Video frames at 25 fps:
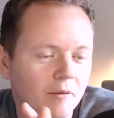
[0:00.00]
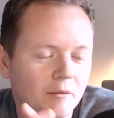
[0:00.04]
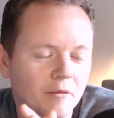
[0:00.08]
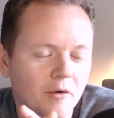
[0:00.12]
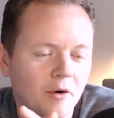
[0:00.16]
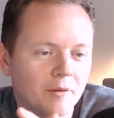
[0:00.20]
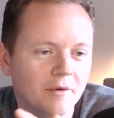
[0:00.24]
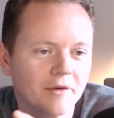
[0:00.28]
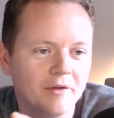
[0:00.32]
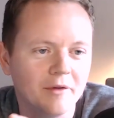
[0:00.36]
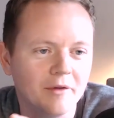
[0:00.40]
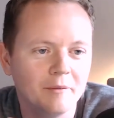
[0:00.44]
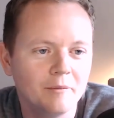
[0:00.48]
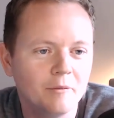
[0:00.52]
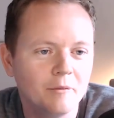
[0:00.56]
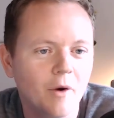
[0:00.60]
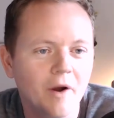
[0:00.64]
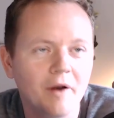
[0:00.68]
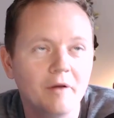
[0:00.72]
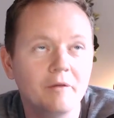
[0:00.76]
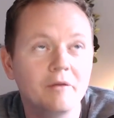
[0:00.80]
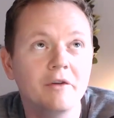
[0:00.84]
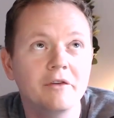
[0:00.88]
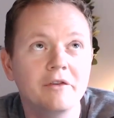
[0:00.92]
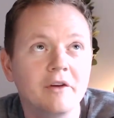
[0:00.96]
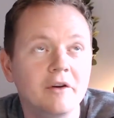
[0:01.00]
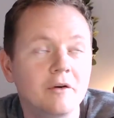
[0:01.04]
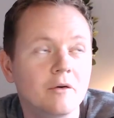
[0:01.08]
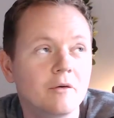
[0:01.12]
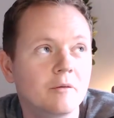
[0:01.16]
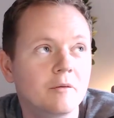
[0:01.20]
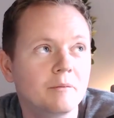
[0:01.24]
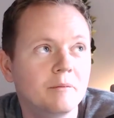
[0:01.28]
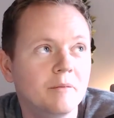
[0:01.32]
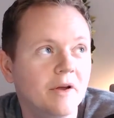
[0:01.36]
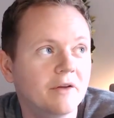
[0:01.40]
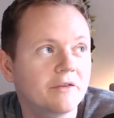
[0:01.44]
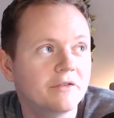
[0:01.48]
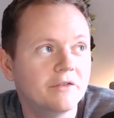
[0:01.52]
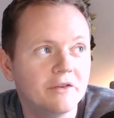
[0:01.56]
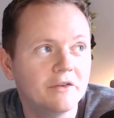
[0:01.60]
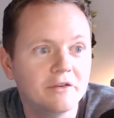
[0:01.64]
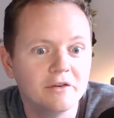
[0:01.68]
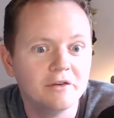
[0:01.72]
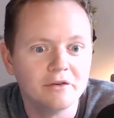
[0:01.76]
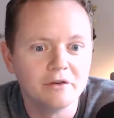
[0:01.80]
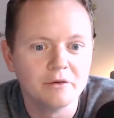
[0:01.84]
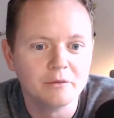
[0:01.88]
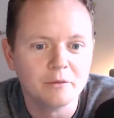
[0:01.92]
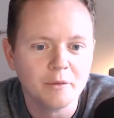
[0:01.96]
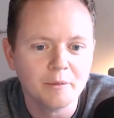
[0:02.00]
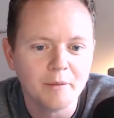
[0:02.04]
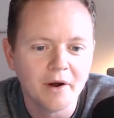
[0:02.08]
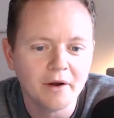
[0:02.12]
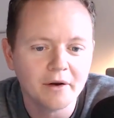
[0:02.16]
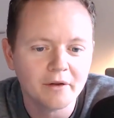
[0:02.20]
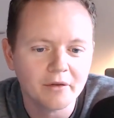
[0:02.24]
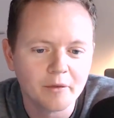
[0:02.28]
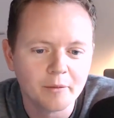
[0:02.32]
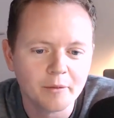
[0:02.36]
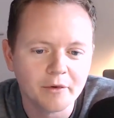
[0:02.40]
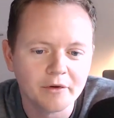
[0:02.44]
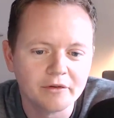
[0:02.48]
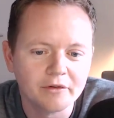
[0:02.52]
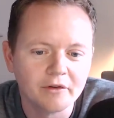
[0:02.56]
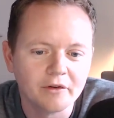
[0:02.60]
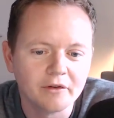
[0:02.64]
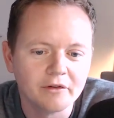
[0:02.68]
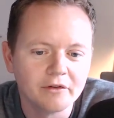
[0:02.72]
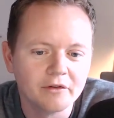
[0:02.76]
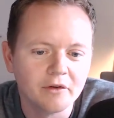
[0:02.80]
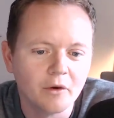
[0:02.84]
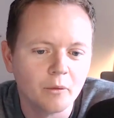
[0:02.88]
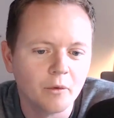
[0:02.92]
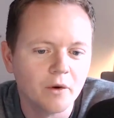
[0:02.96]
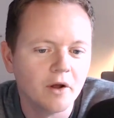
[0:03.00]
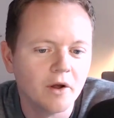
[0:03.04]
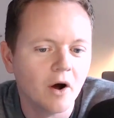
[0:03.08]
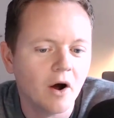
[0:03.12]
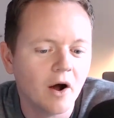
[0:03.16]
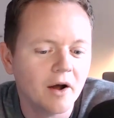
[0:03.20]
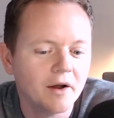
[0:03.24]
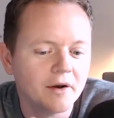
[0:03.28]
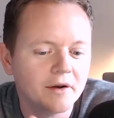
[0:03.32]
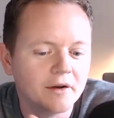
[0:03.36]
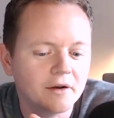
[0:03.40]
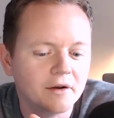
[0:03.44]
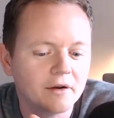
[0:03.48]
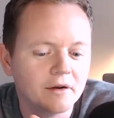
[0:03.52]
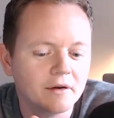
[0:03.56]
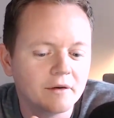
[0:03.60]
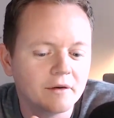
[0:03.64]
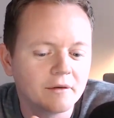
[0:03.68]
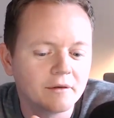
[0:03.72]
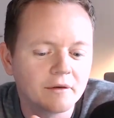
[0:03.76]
probably one of the single best decisions we made in the business. So we hired